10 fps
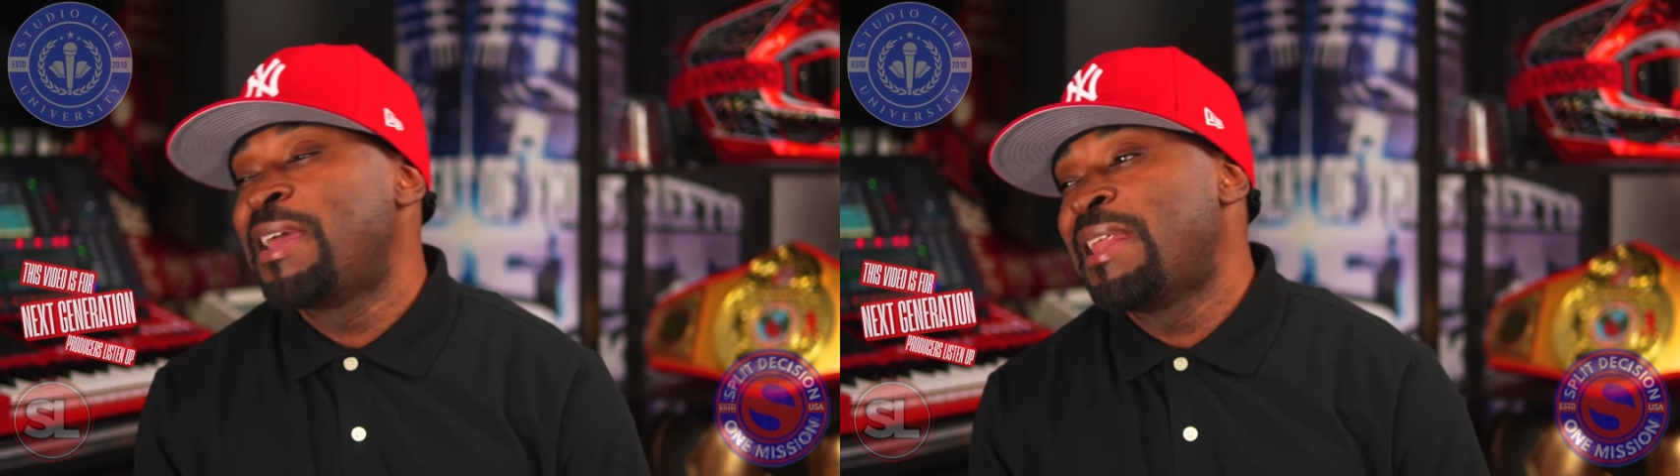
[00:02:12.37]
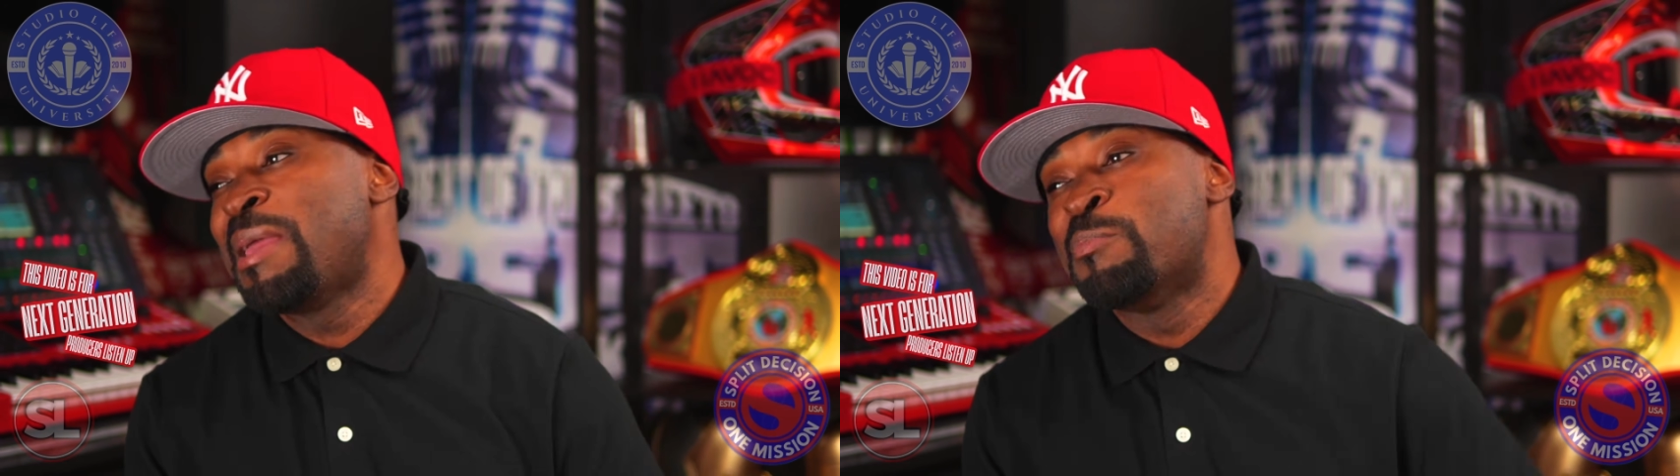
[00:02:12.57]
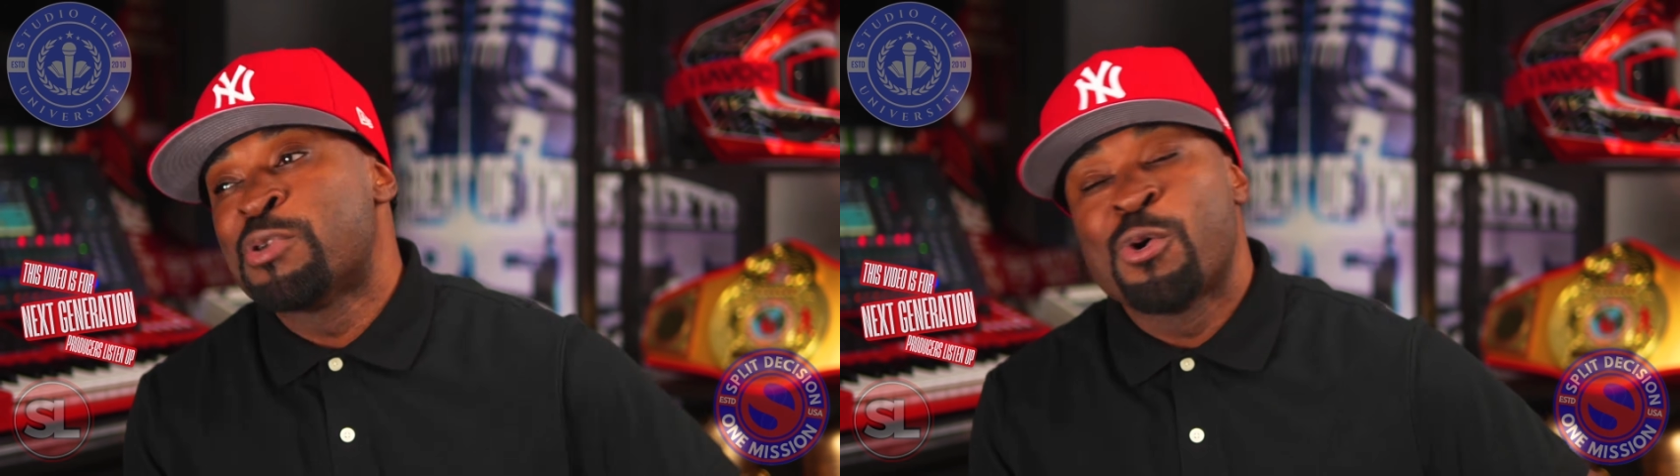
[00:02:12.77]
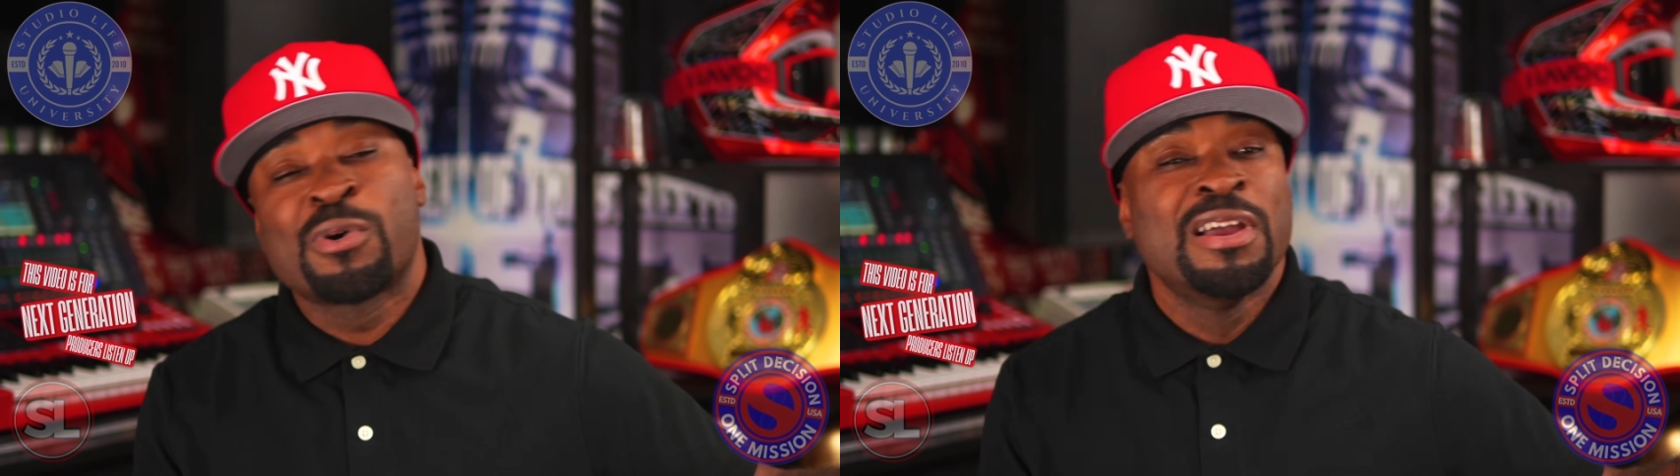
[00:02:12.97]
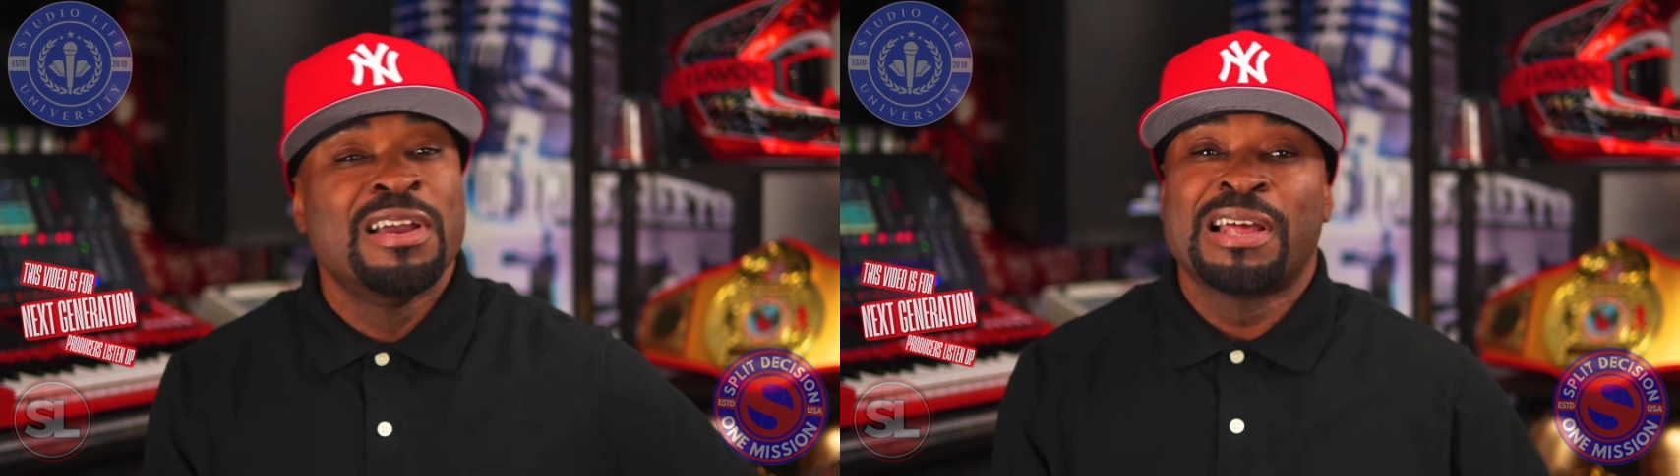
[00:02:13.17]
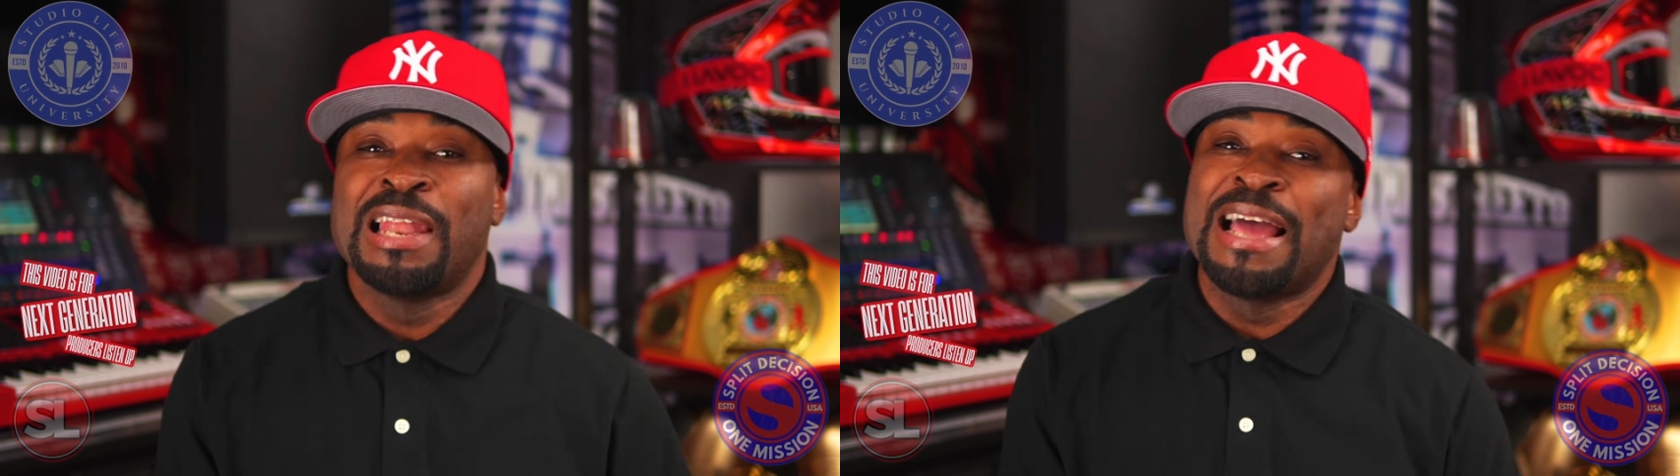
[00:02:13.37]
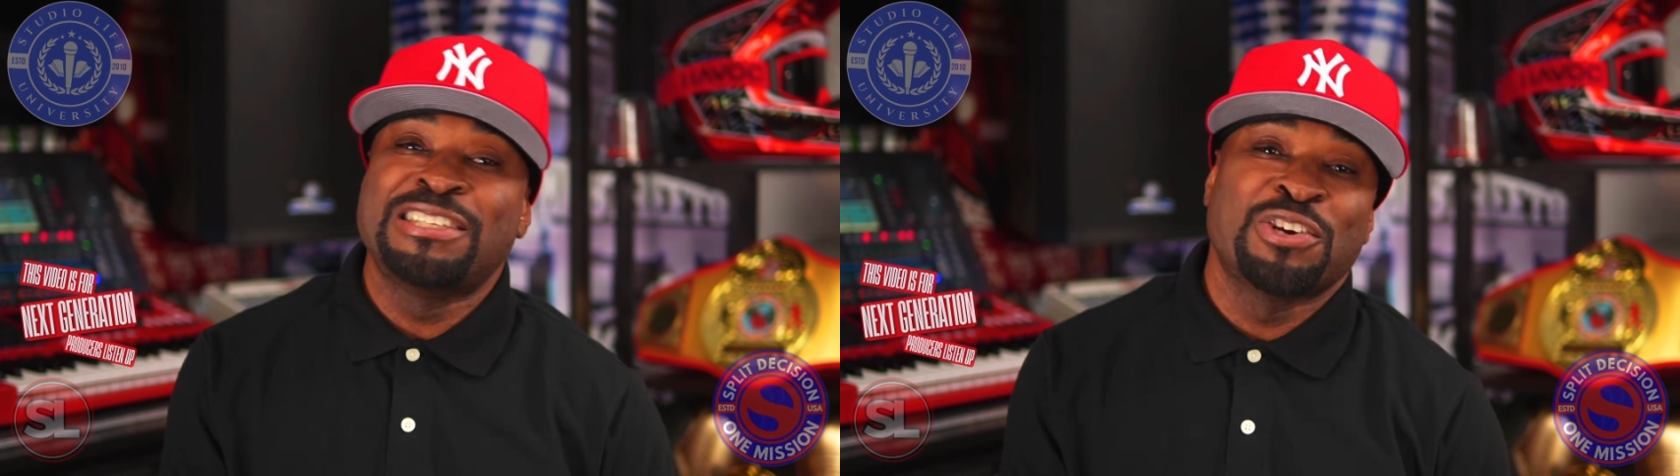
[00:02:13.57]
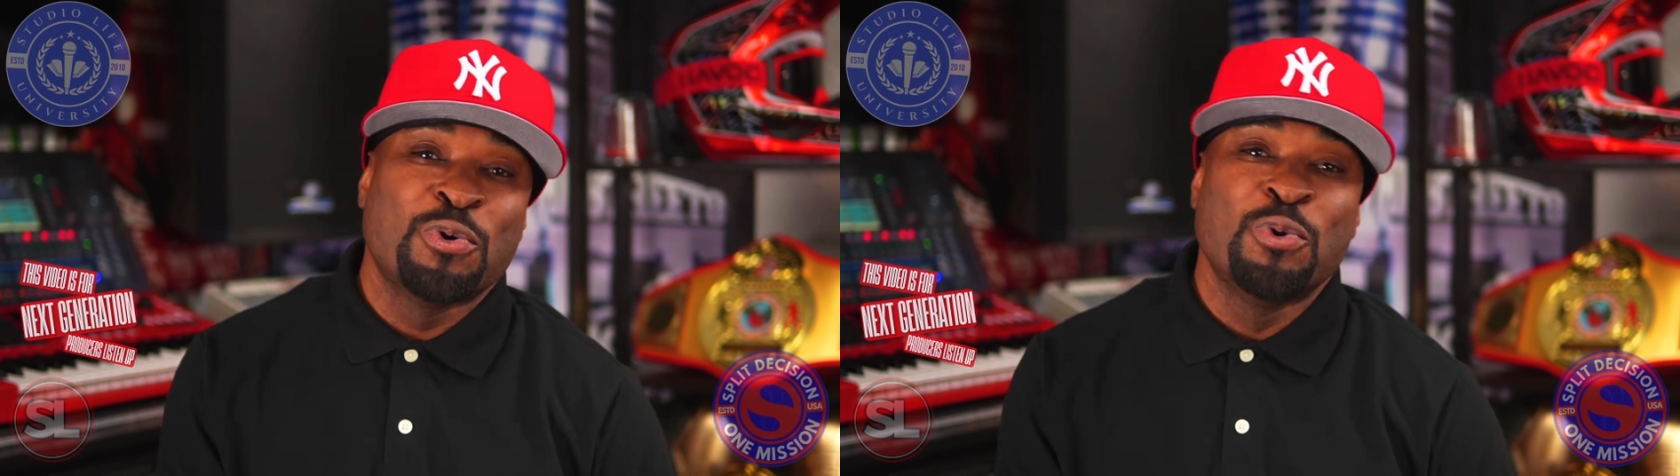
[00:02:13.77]
They broke
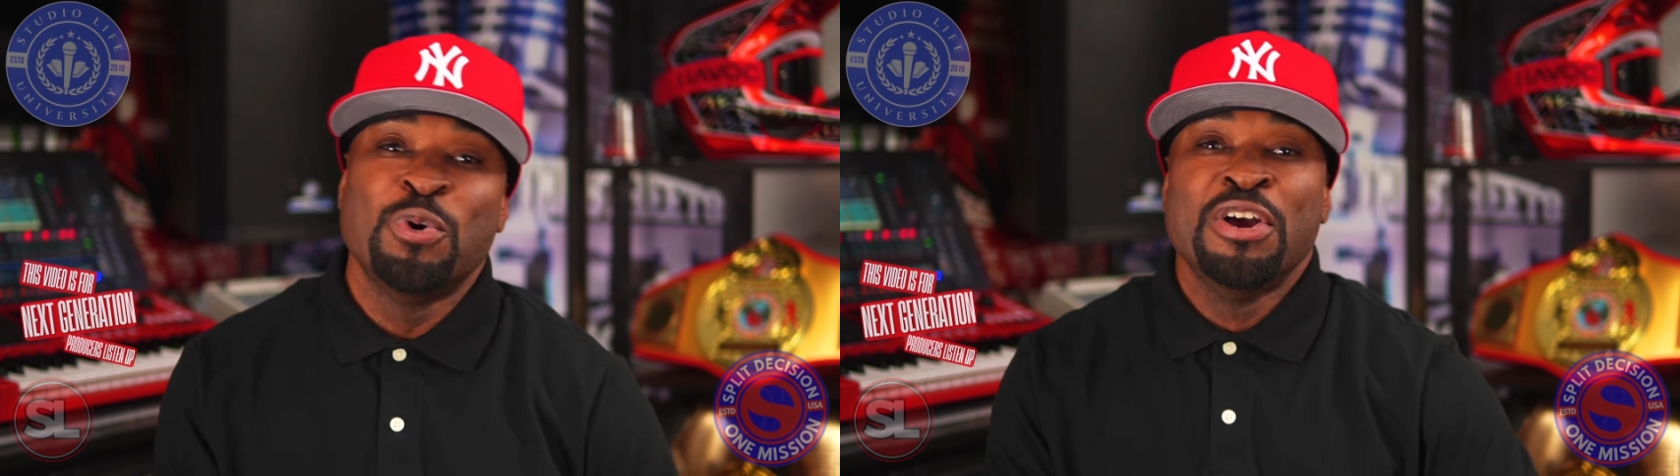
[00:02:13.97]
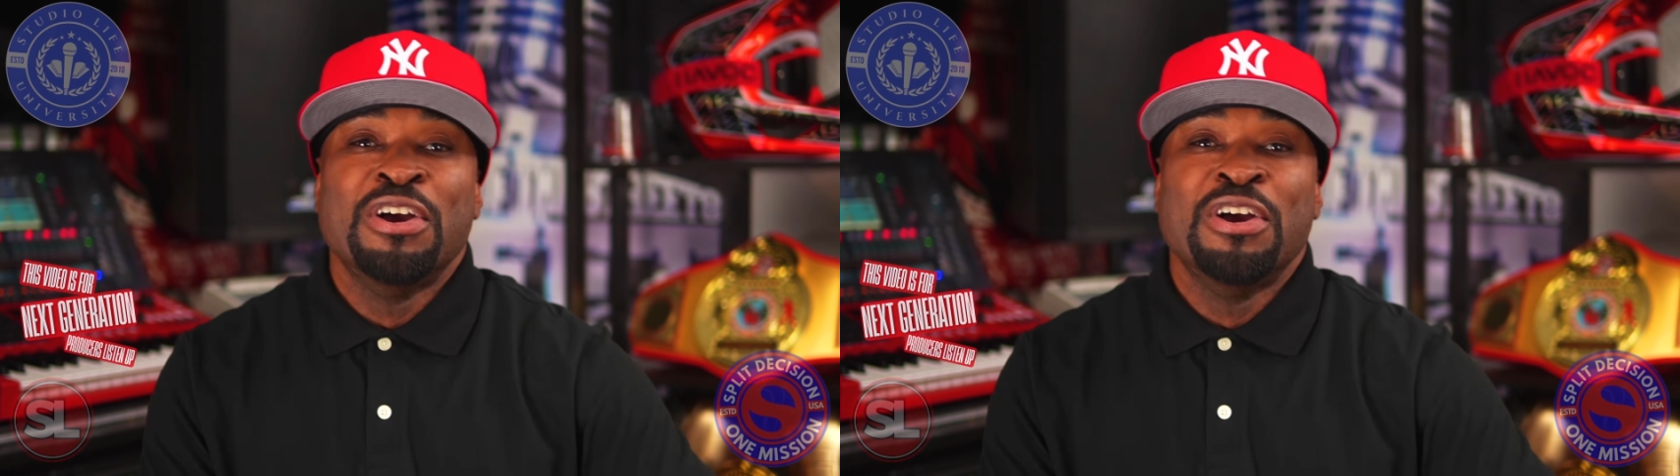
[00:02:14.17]
classical